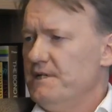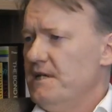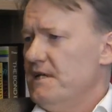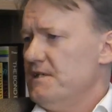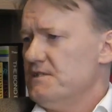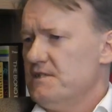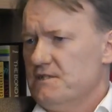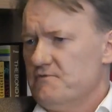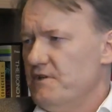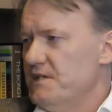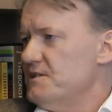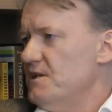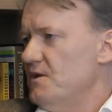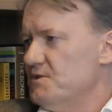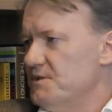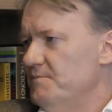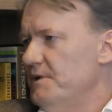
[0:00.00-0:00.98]
he's raised
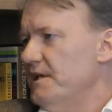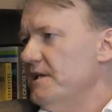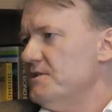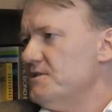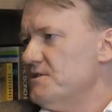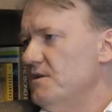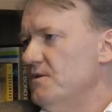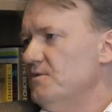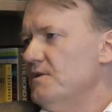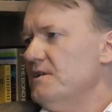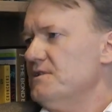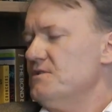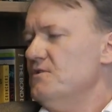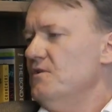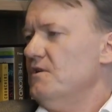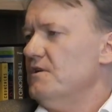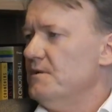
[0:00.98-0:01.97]
loads of money, so
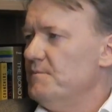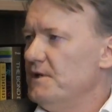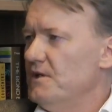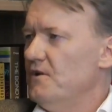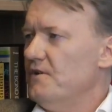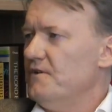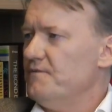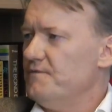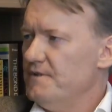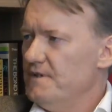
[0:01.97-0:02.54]
that's not going to be a lot of.